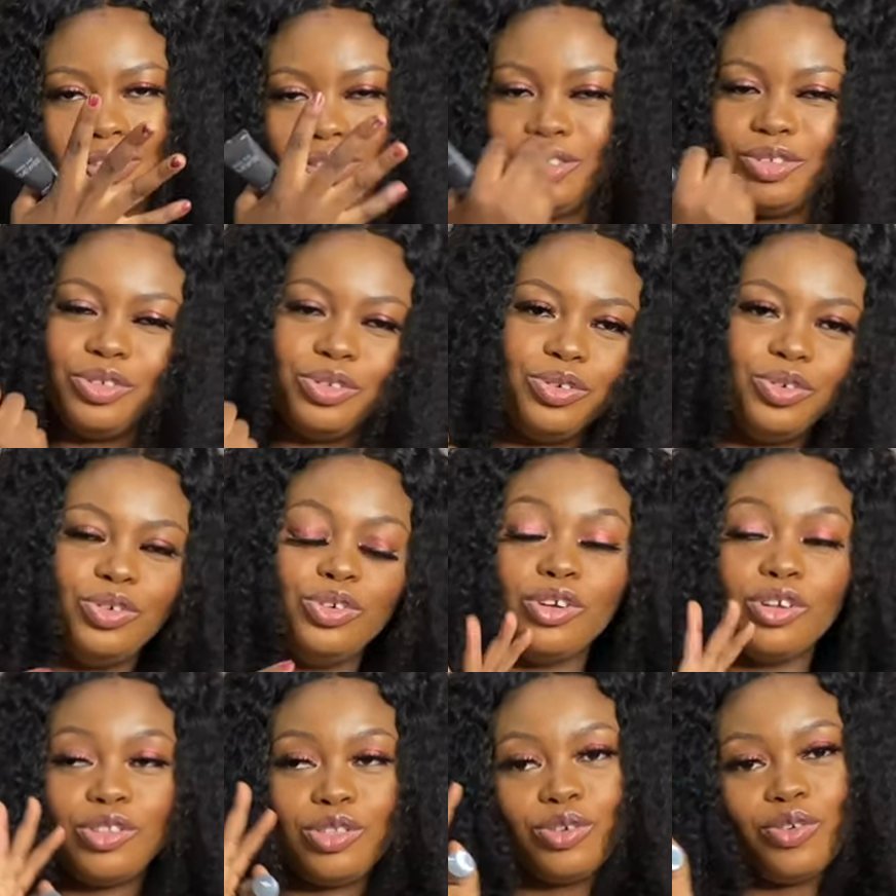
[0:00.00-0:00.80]
you know,
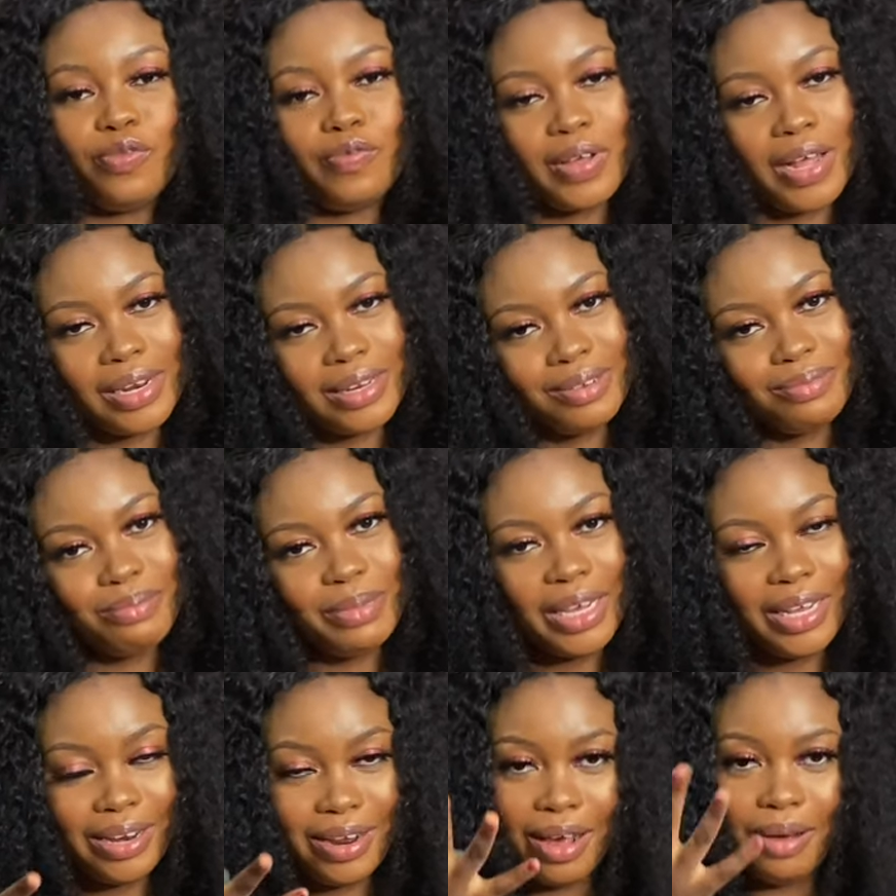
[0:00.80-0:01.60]
not overly
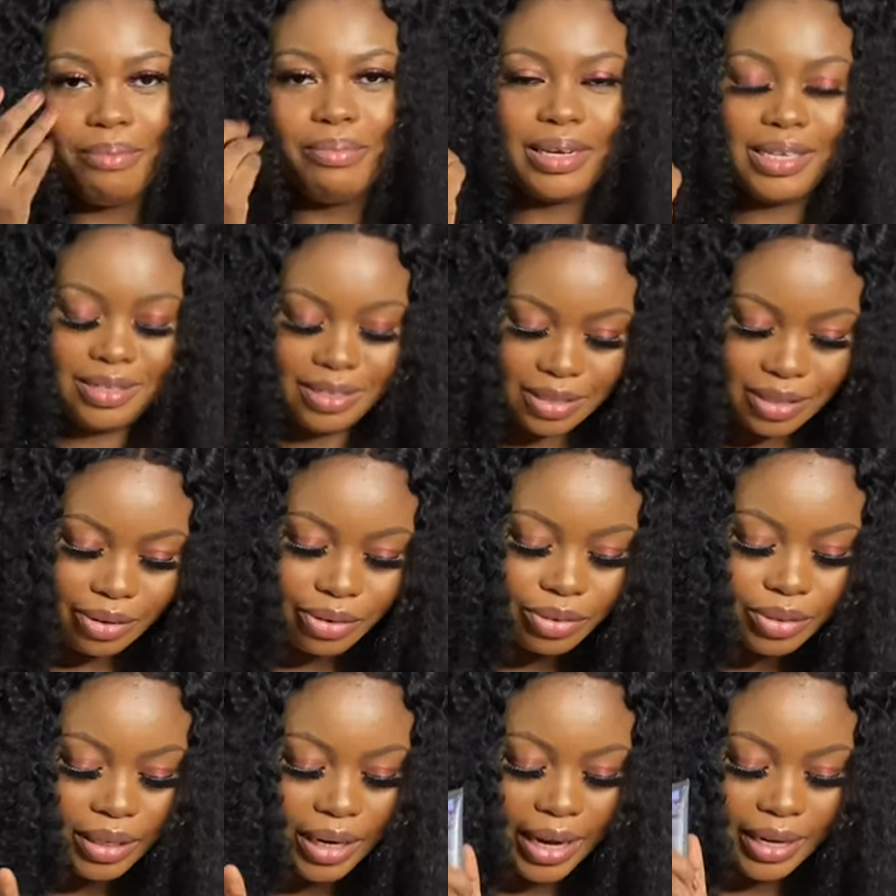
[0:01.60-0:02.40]
made up, but
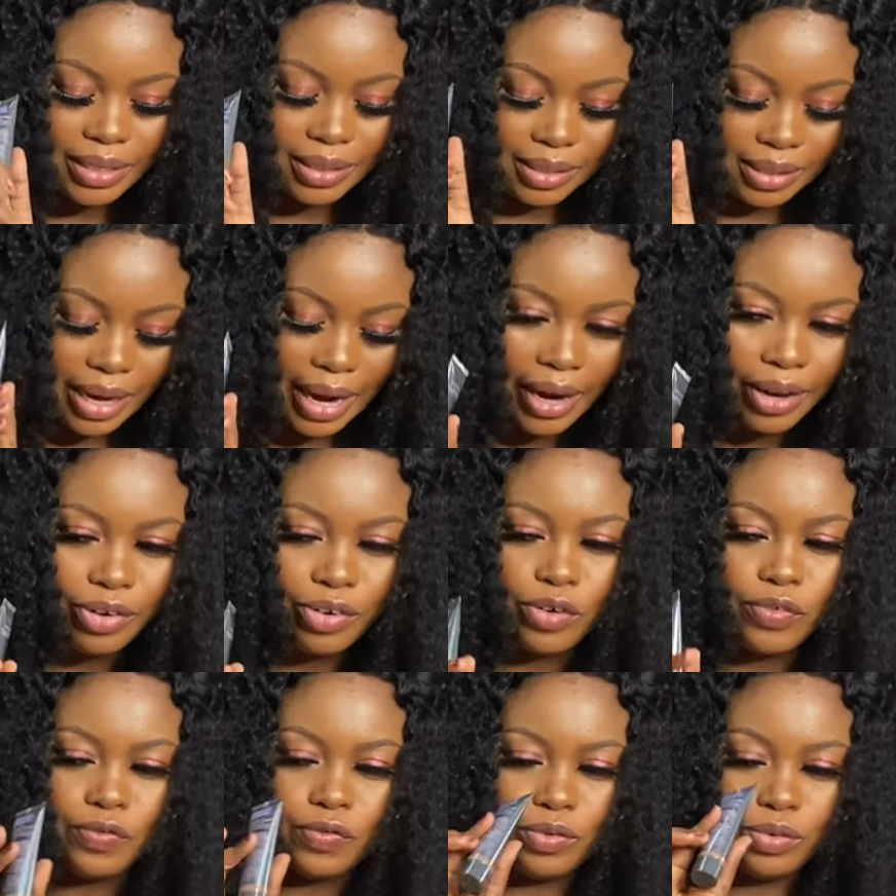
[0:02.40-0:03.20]
still nice kind
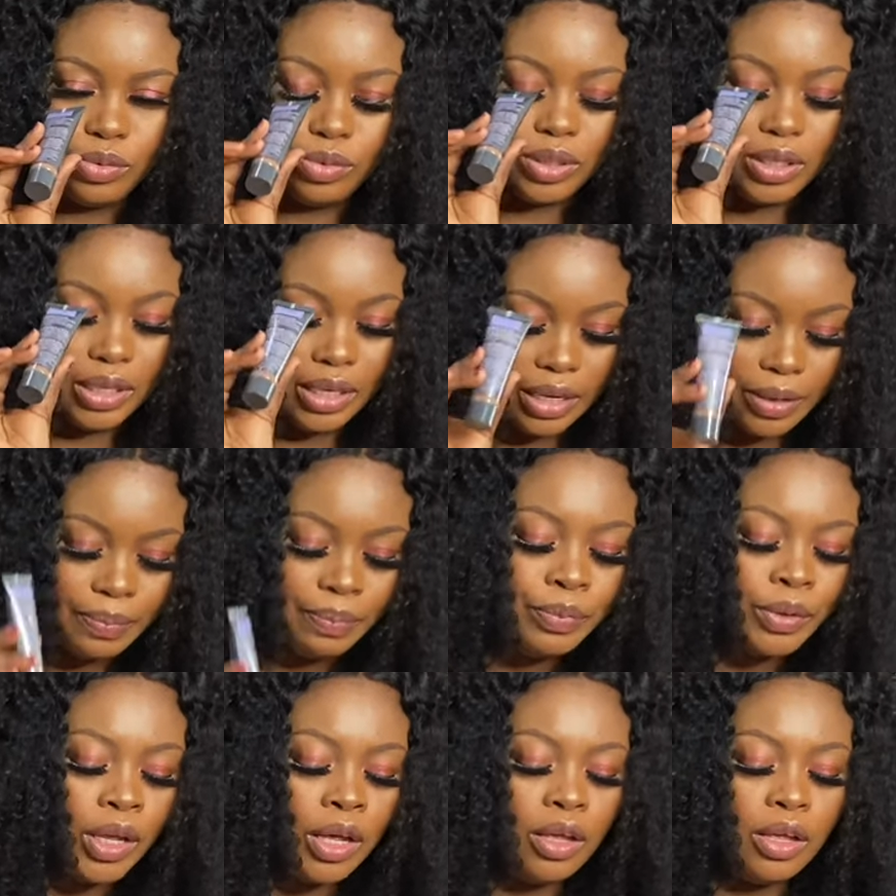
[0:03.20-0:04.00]
of look here.
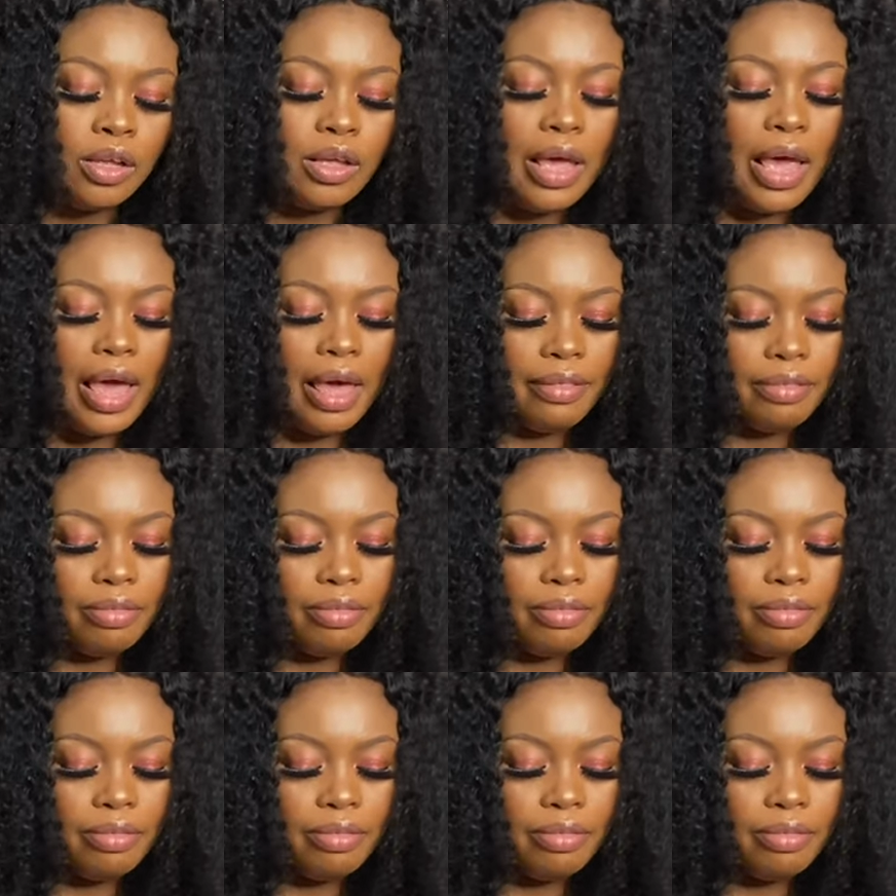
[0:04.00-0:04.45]
And